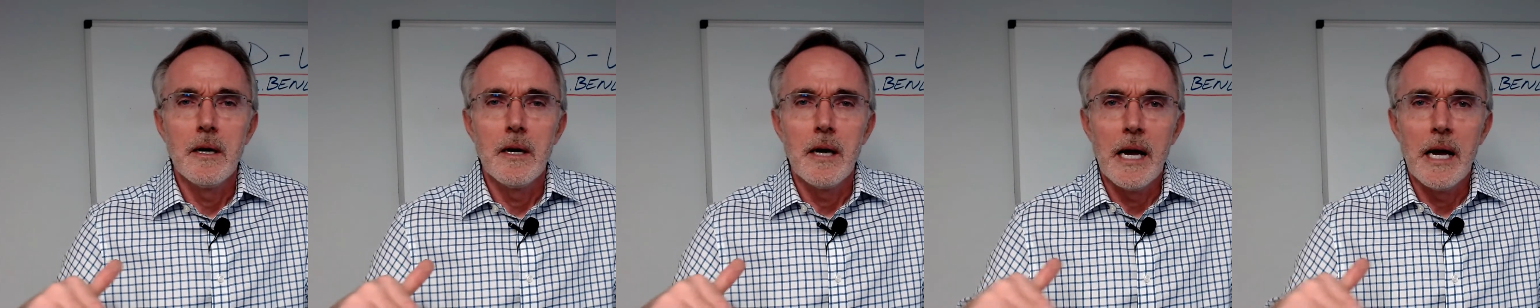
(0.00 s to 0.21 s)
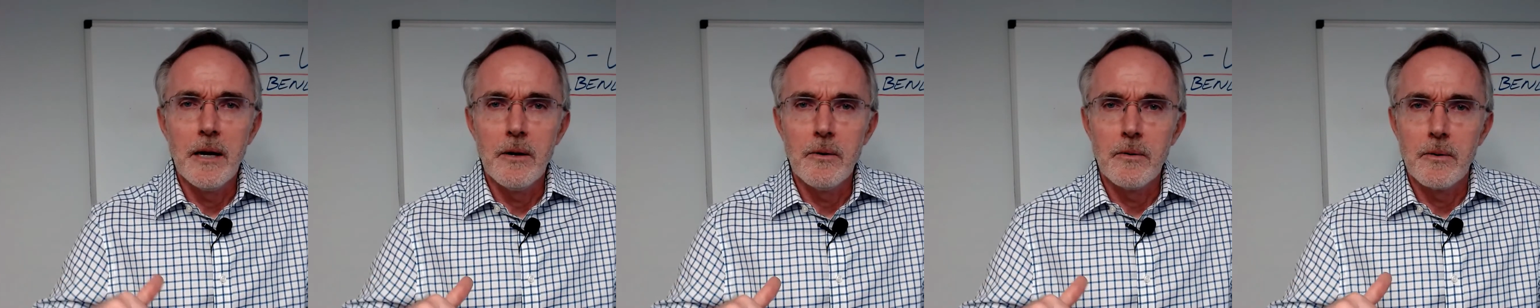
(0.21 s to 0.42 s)

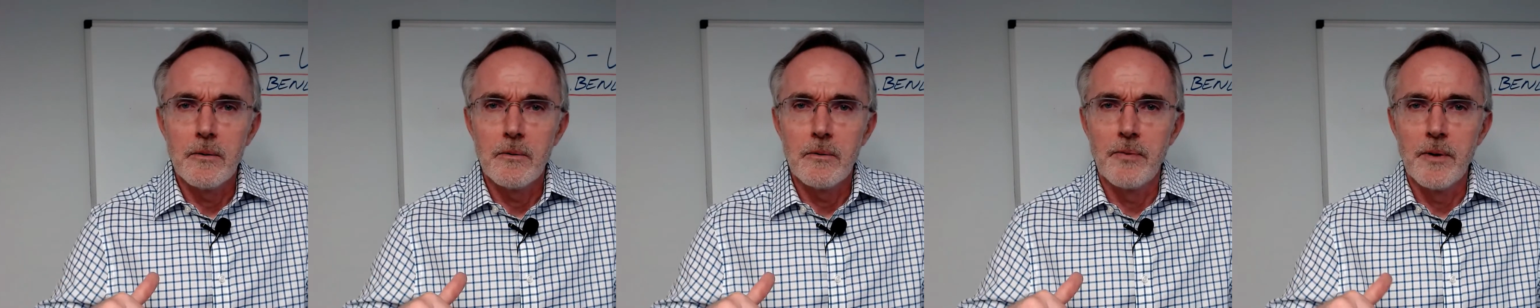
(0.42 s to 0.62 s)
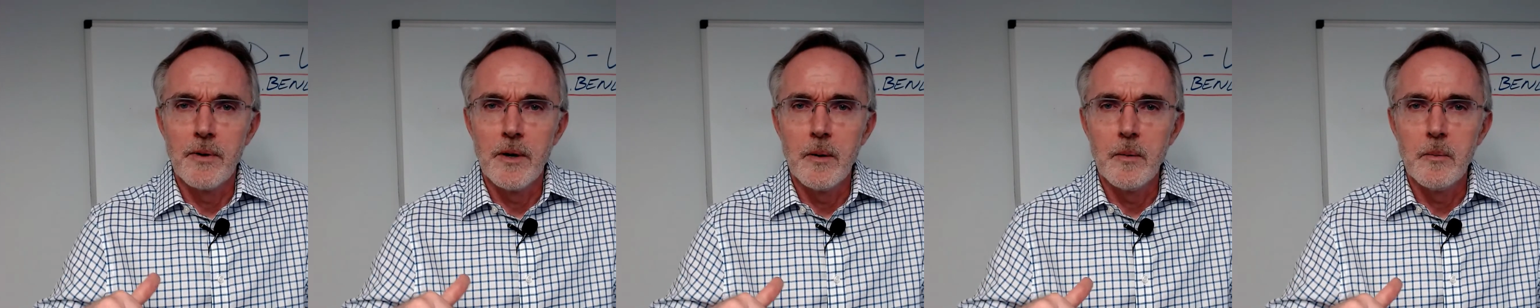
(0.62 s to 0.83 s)
out
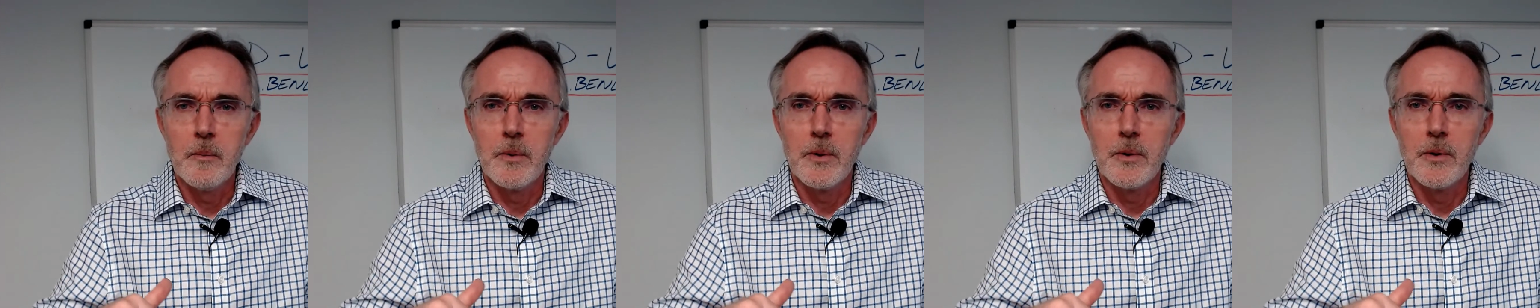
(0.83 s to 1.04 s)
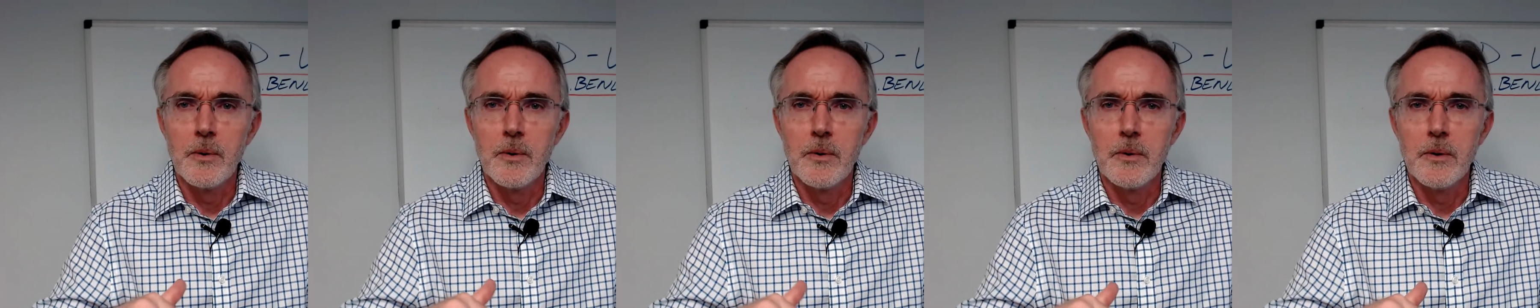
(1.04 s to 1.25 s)
from
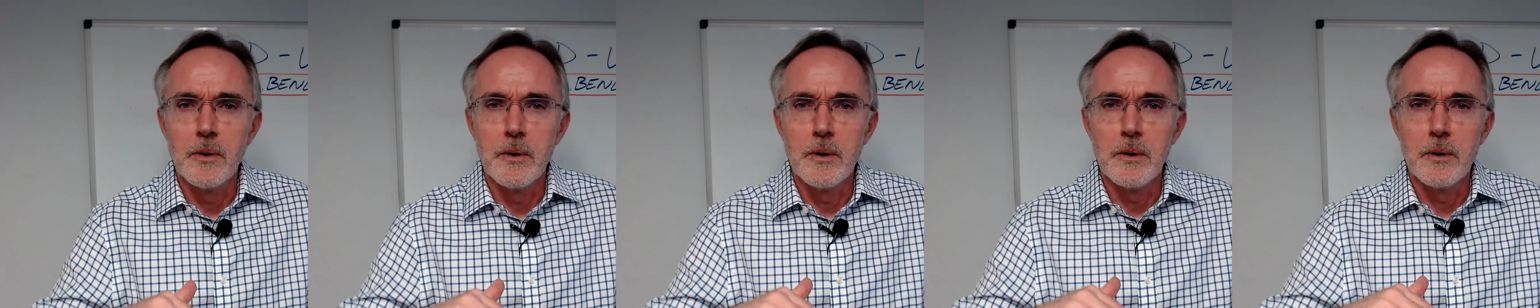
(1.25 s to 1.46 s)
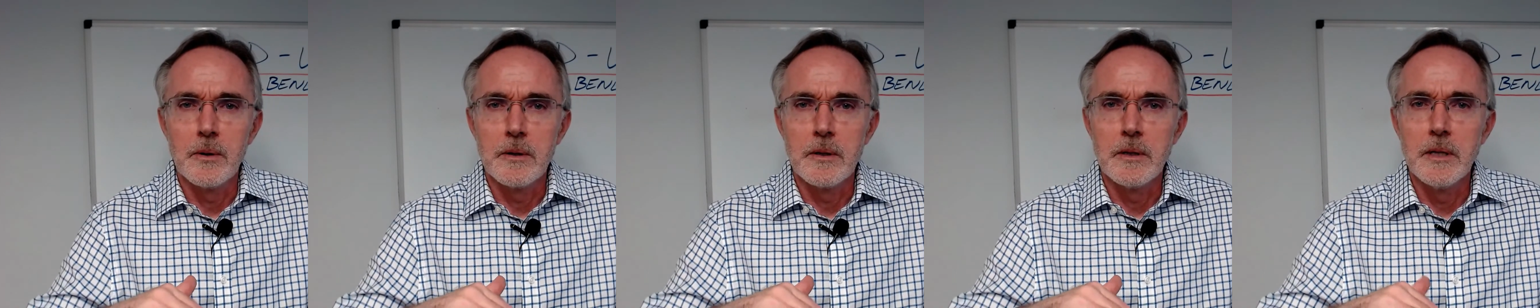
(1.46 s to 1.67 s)

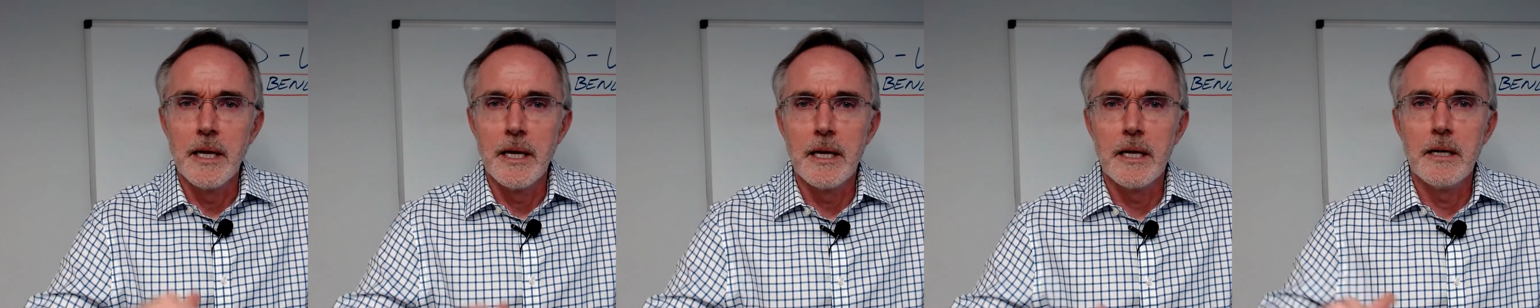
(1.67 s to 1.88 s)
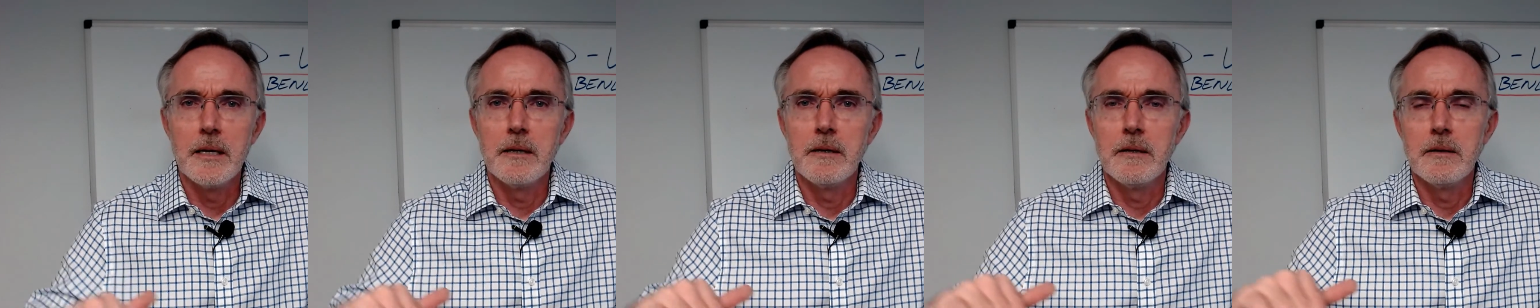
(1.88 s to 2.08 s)
your
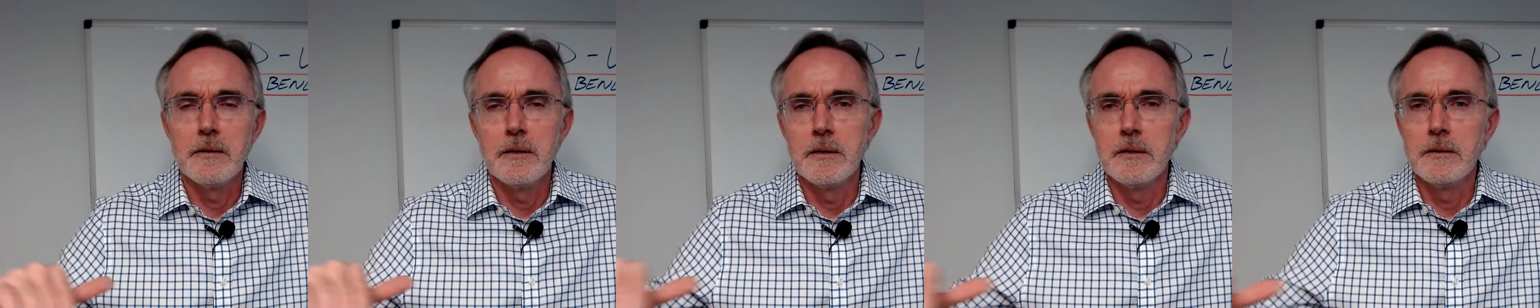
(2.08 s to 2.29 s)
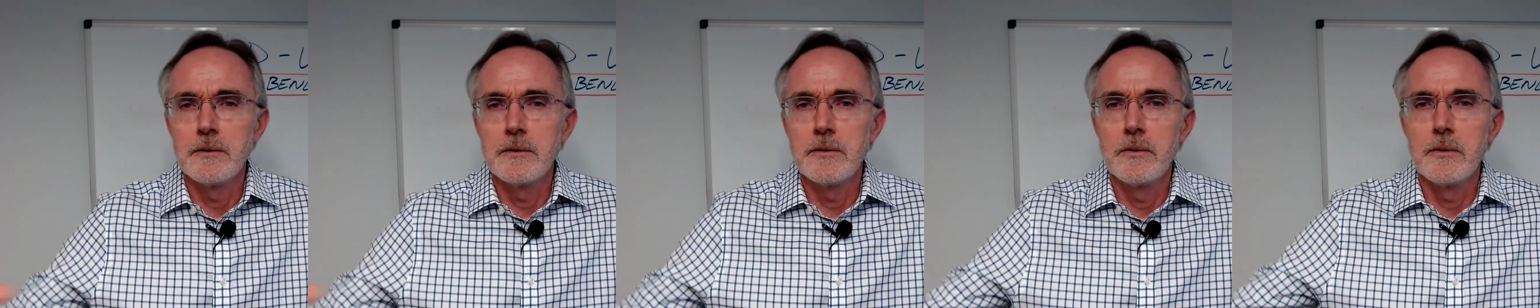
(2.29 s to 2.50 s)
LAN
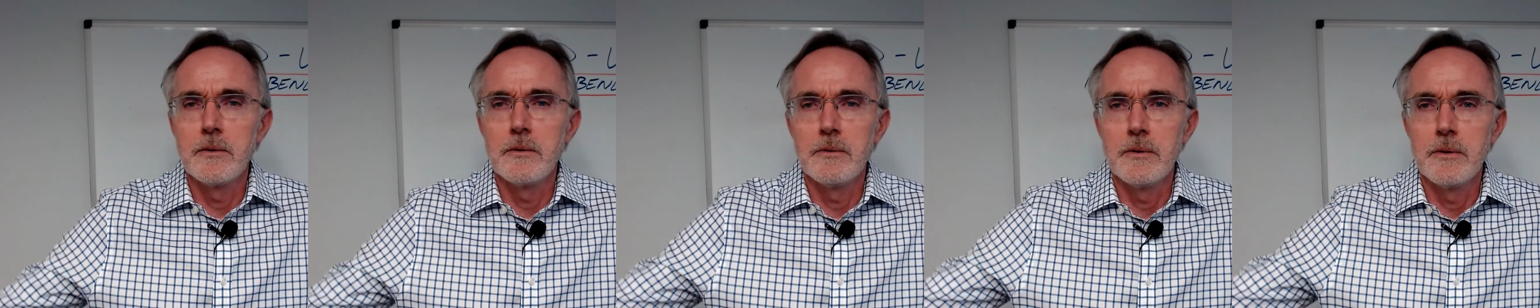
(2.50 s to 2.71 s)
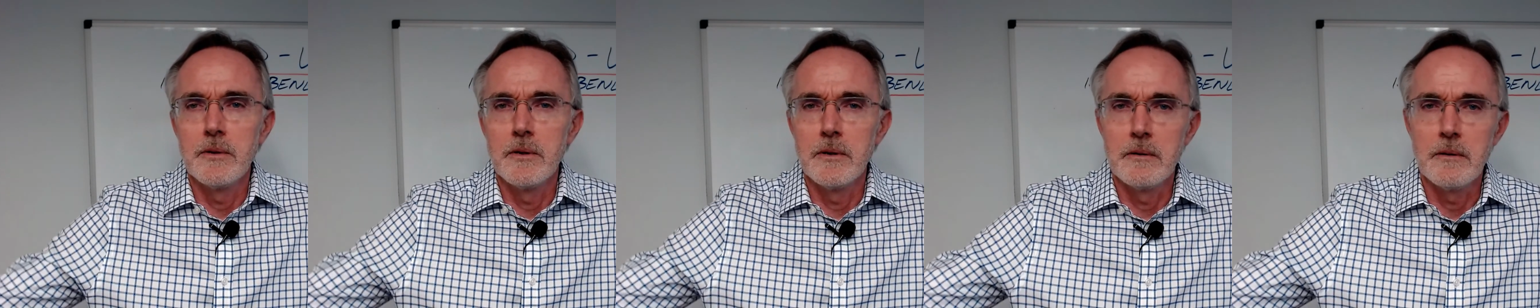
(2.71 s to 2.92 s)
into
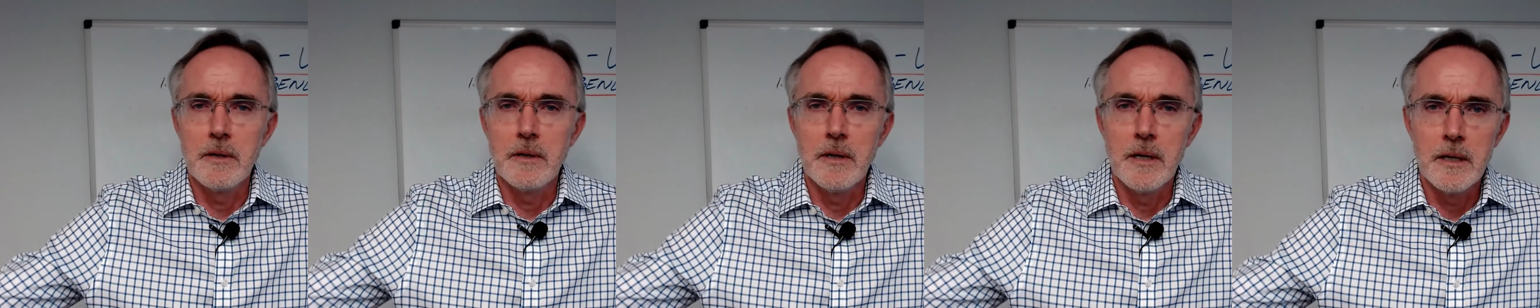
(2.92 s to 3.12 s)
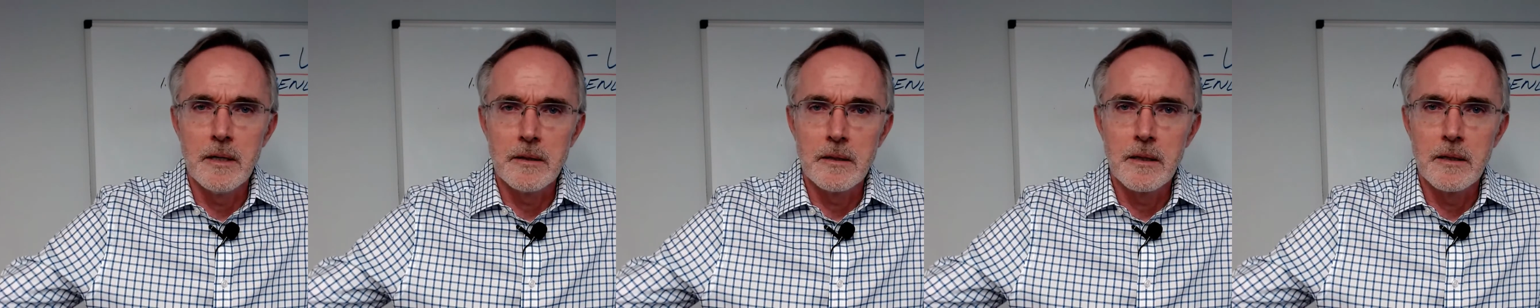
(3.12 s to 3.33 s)

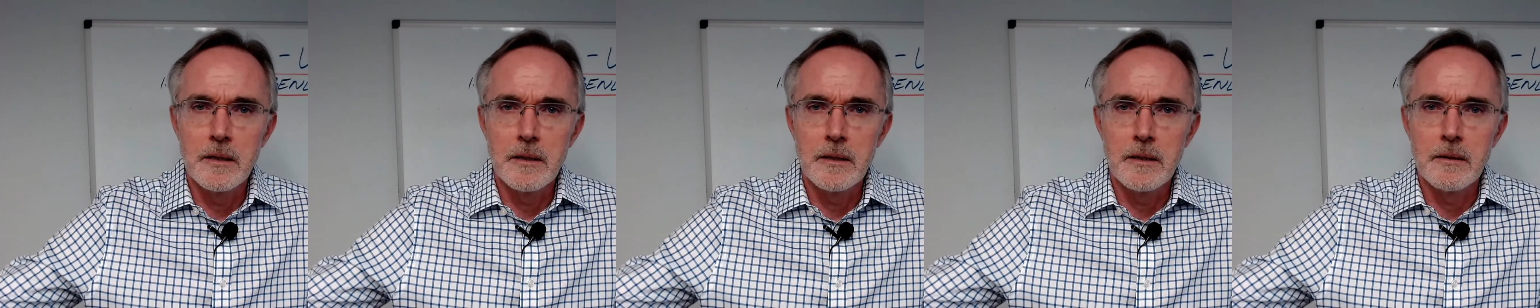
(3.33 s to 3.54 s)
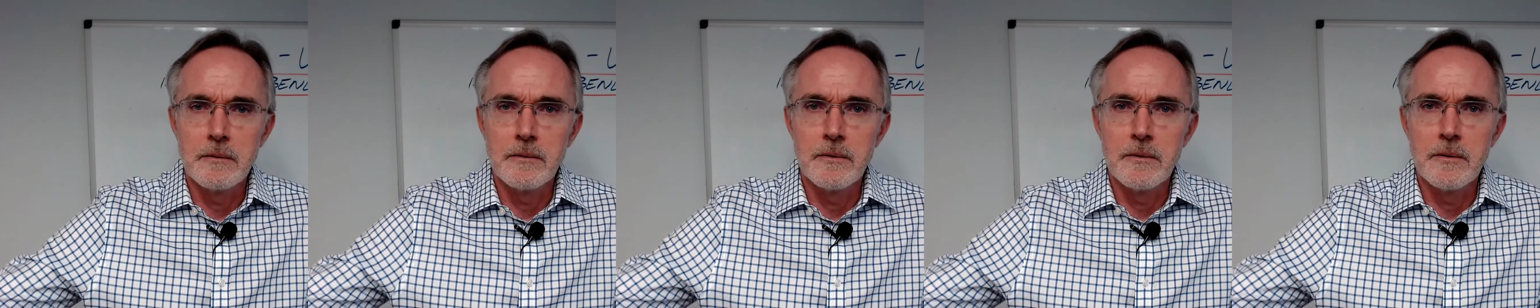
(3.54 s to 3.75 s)

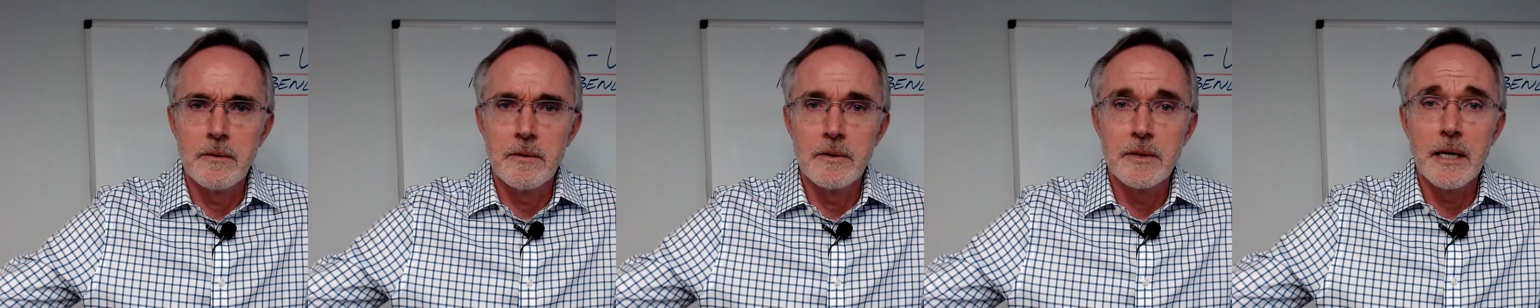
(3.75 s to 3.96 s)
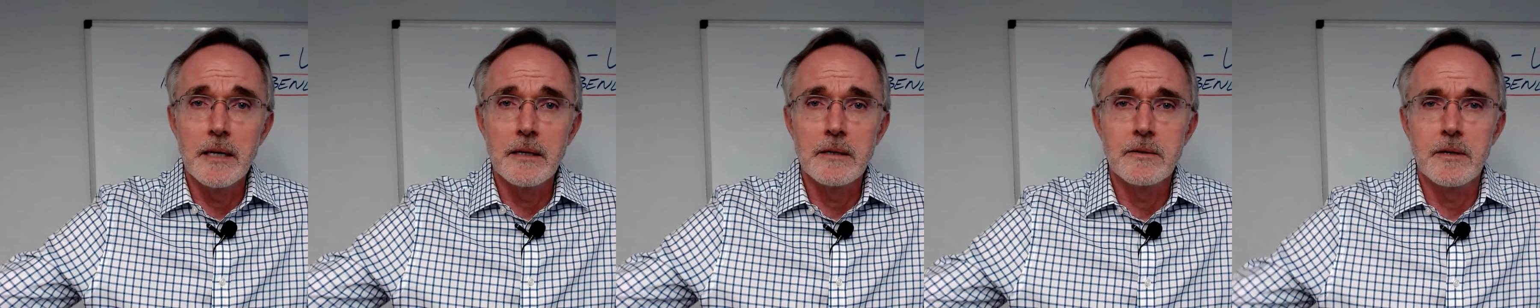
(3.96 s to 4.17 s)
your
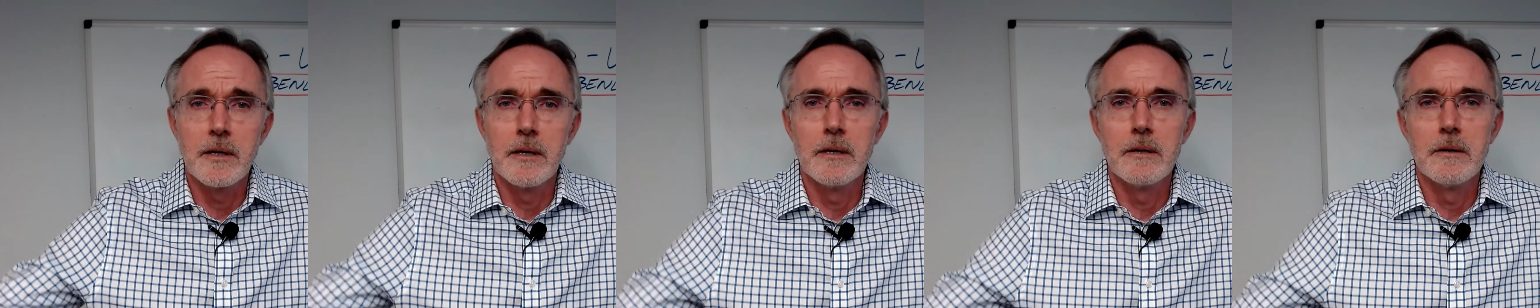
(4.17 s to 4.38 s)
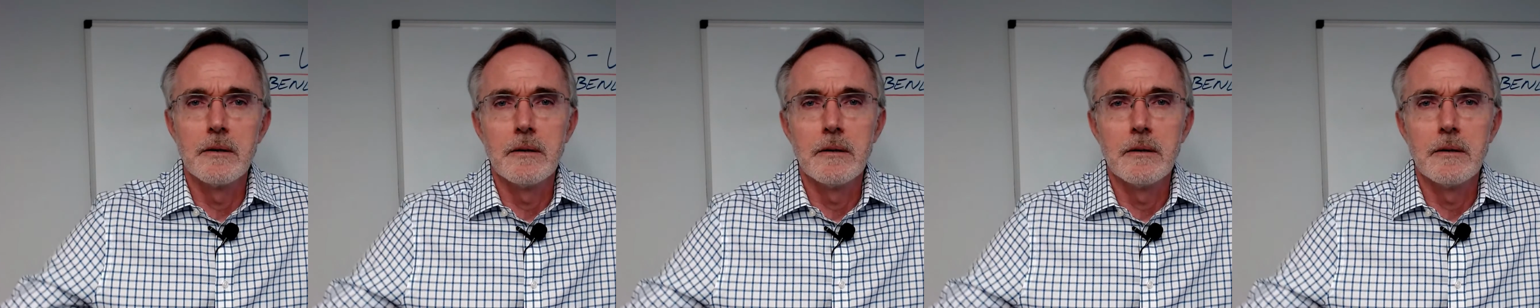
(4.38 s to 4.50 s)
data center